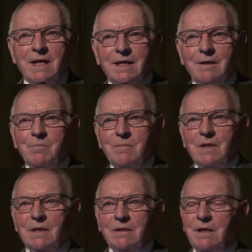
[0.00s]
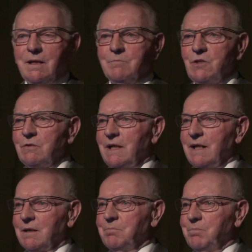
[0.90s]
I'm sure he
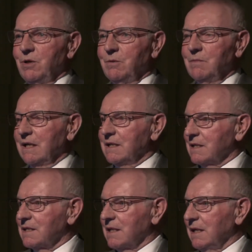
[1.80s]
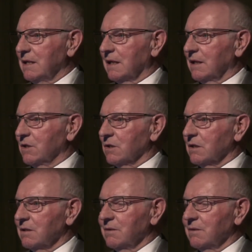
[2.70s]
had a permanent estate agent.